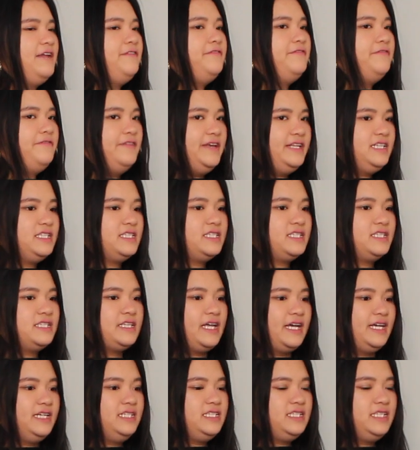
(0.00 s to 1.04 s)
it fits
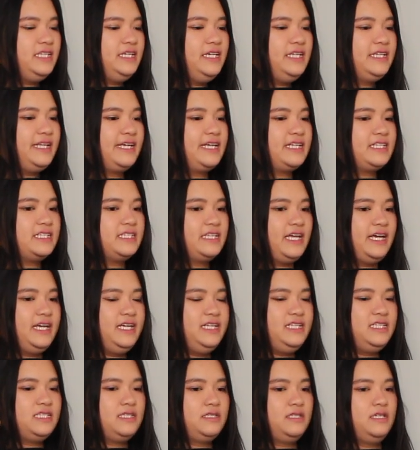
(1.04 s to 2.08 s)
nicely. Like it's
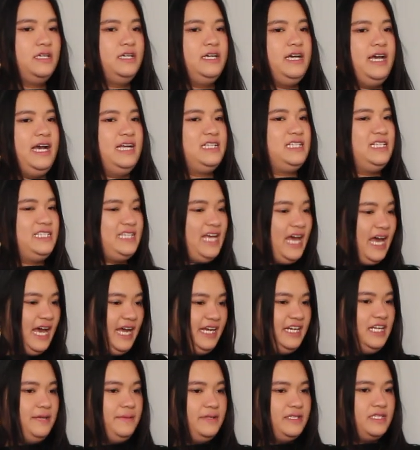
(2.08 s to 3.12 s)
nice. It's a
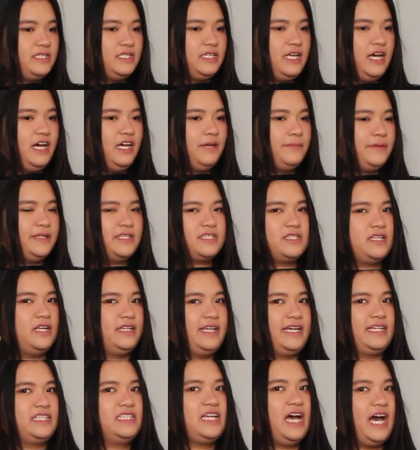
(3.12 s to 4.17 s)
tiny bit snug, but it's not
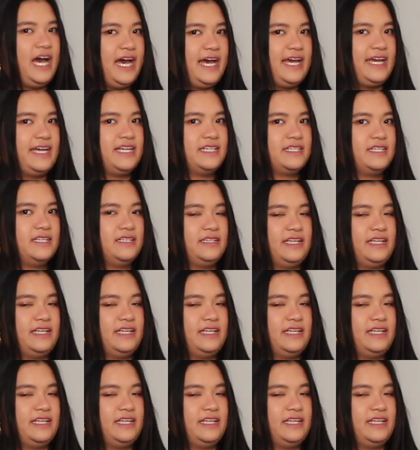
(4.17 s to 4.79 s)
like tight.